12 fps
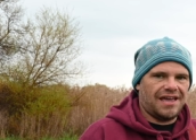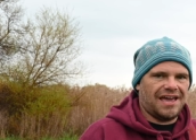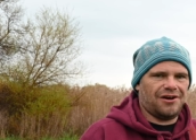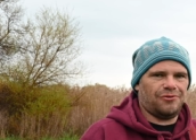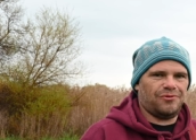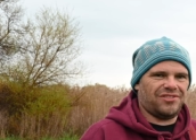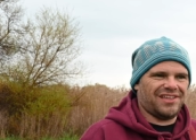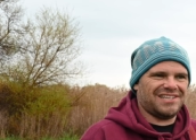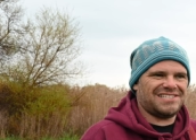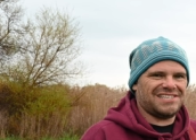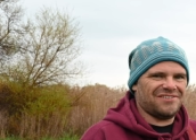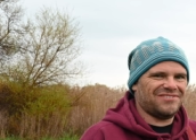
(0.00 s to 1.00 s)
out with a
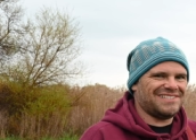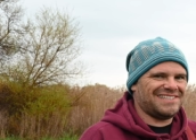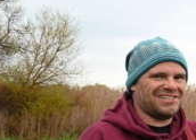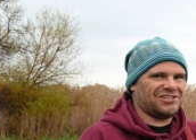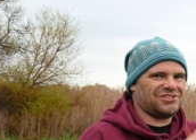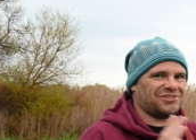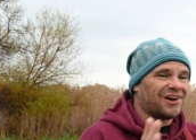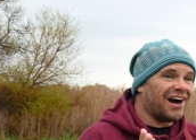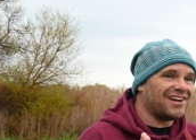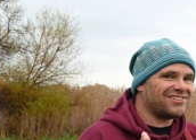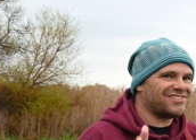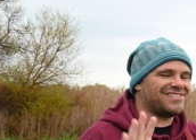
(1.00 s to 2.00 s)
70 to
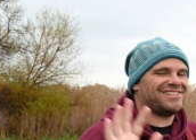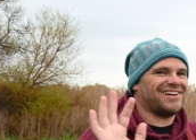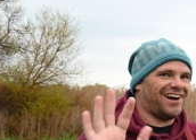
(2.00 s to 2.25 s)
200.